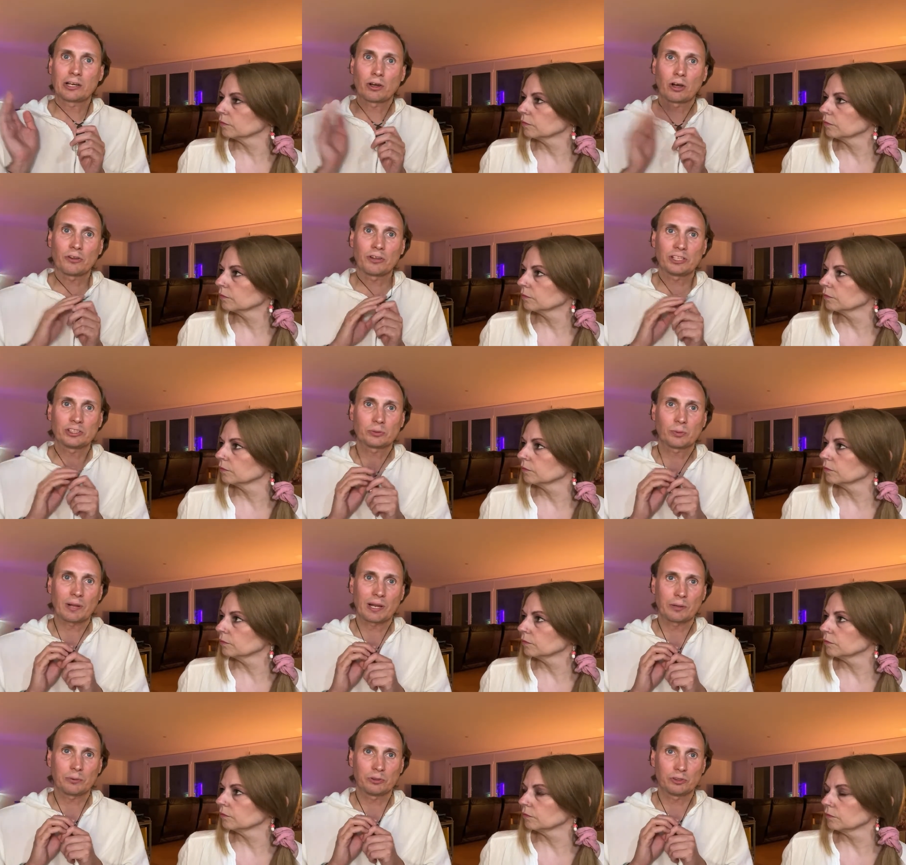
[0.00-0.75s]
Speaker 1: got this
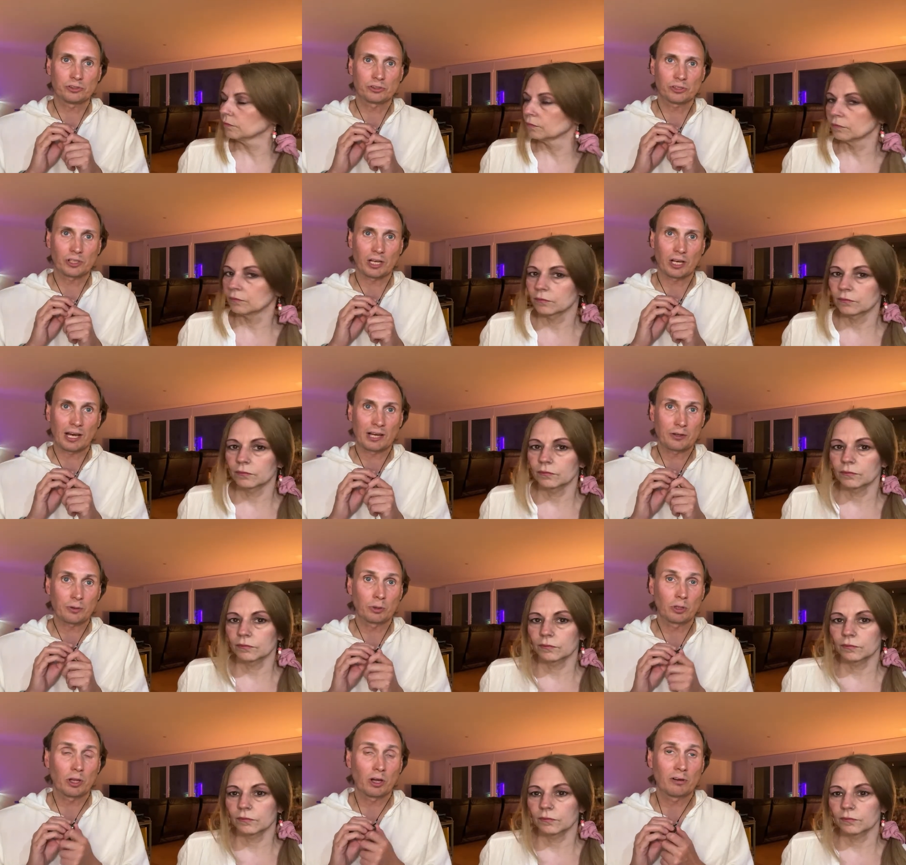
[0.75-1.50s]
when I was uh, I
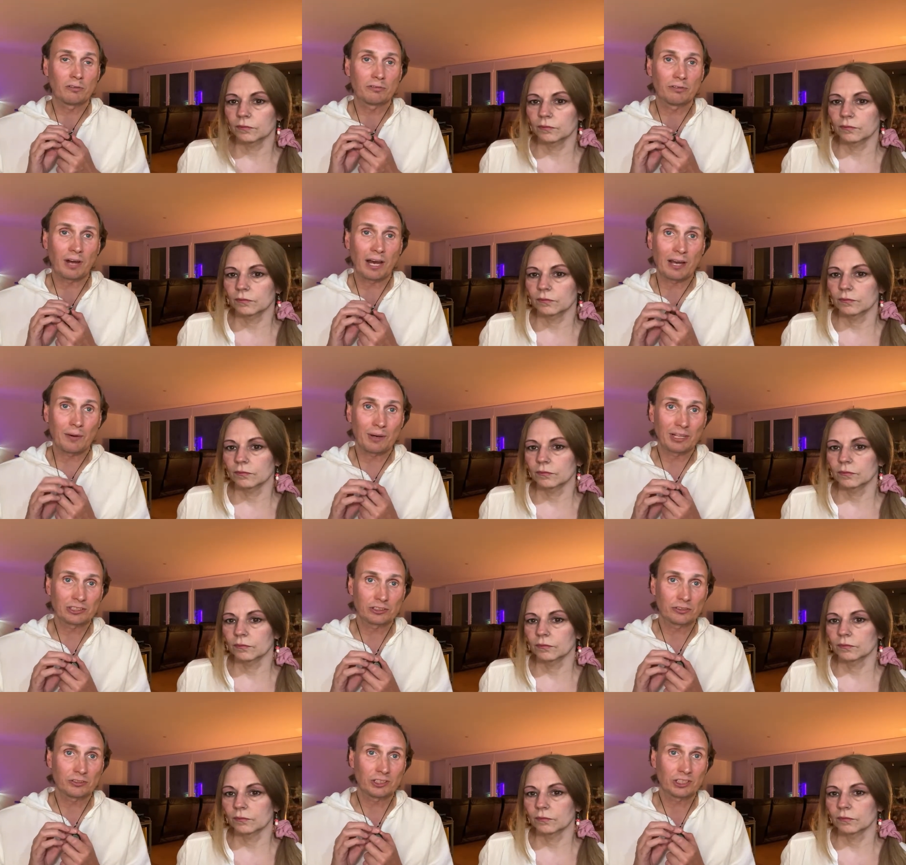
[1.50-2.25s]
do a lot of
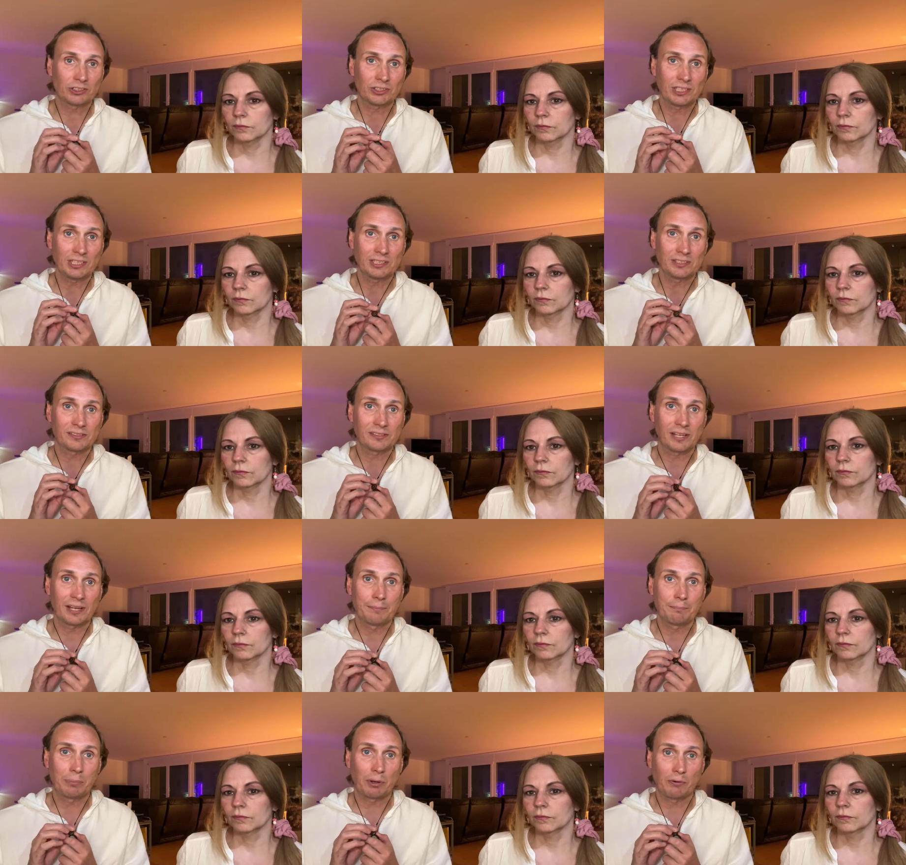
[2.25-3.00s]
ayahuasca retreats
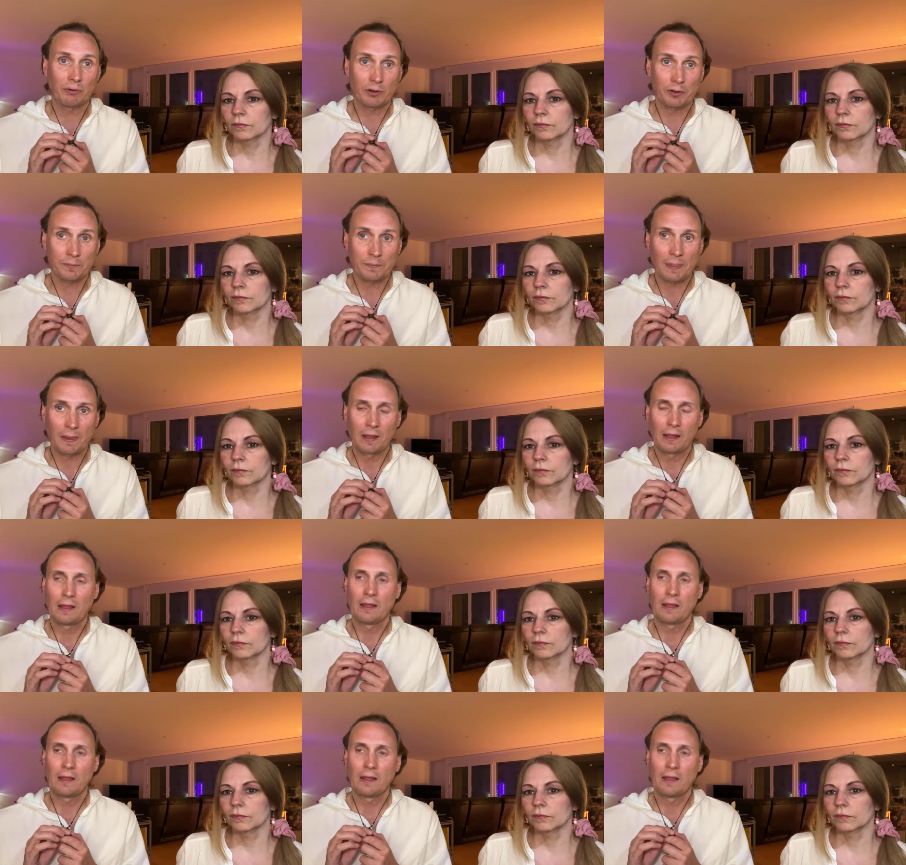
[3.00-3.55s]
in Peru,